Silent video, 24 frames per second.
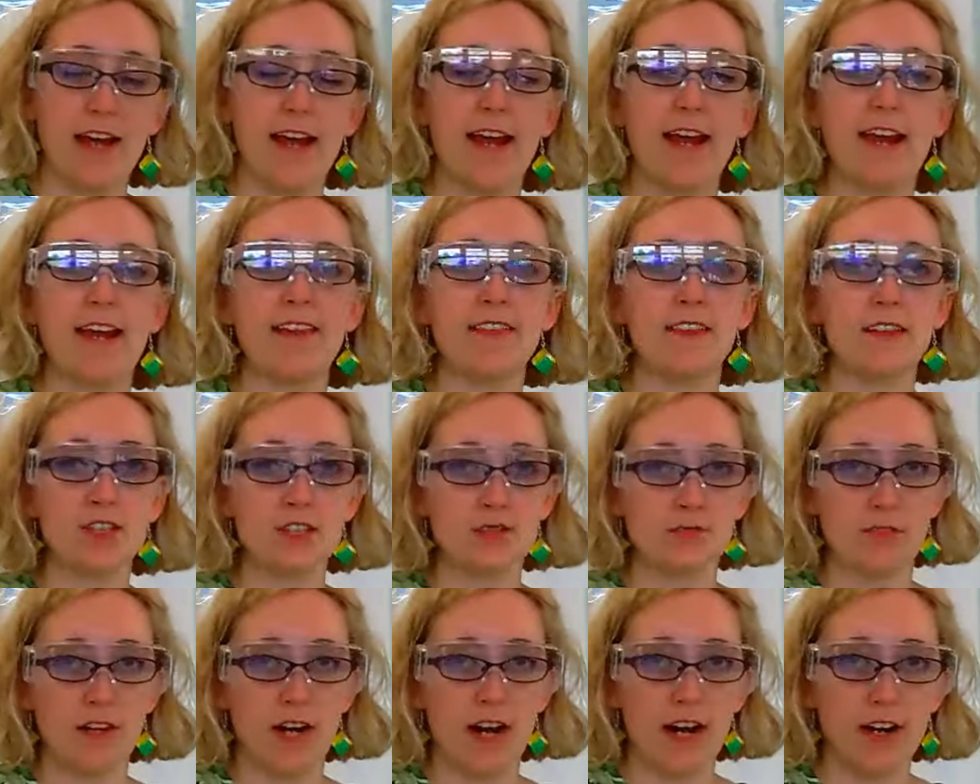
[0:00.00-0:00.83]
In
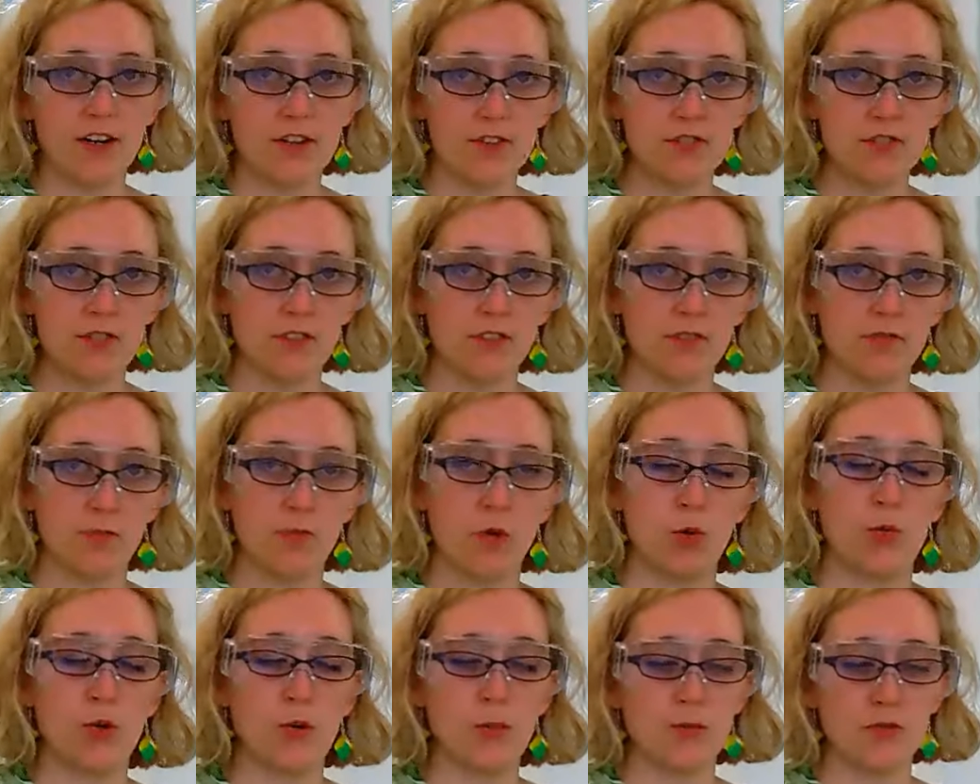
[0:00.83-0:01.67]
this reaction,
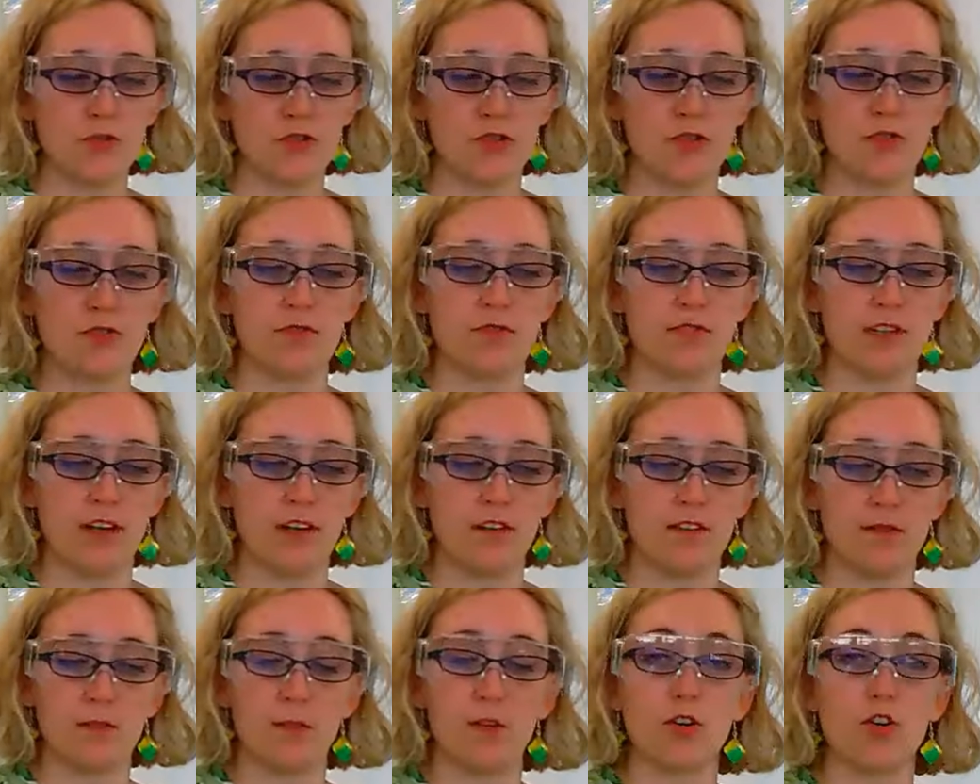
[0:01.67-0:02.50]
what we're producing
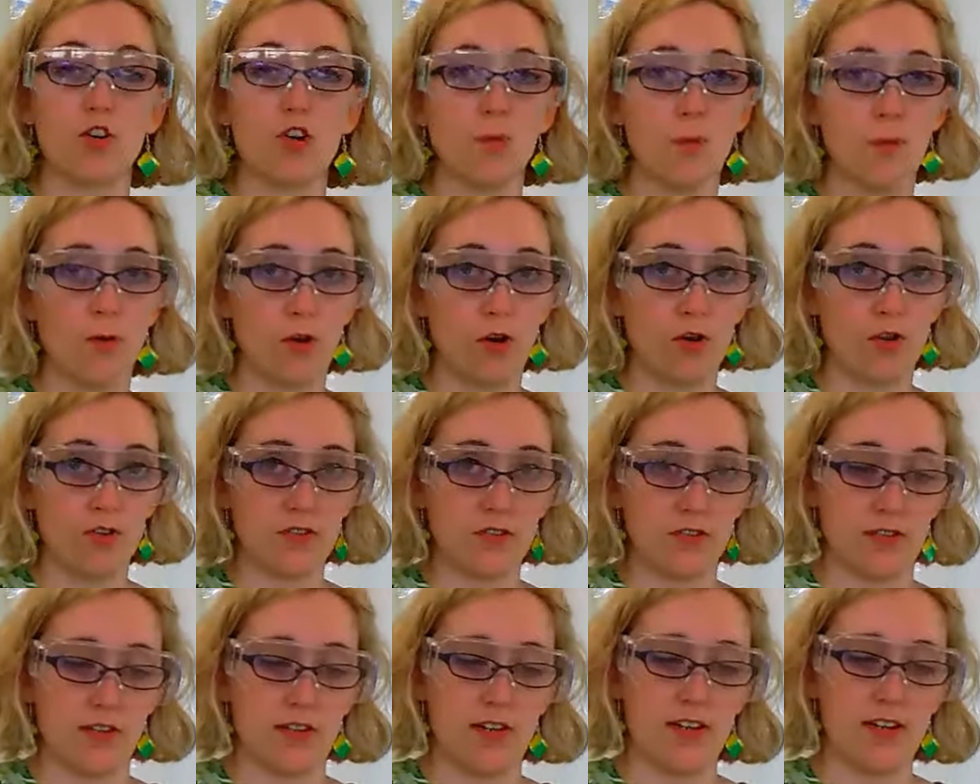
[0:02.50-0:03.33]
from our copper
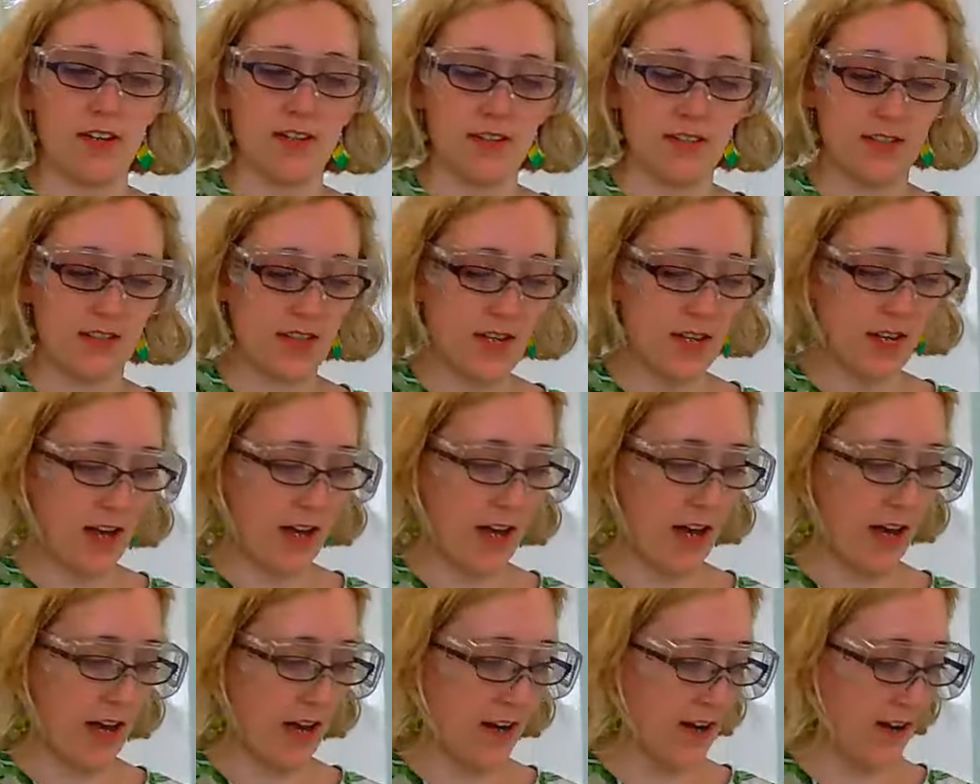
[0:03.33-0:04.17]
oxide
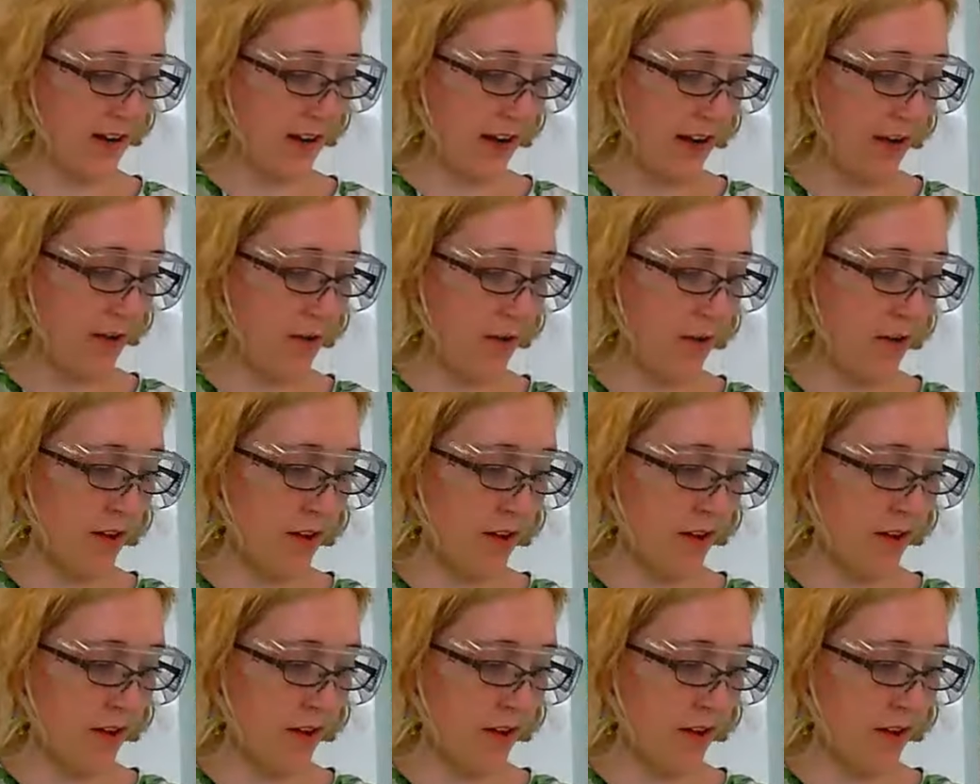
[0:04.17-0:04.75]
and our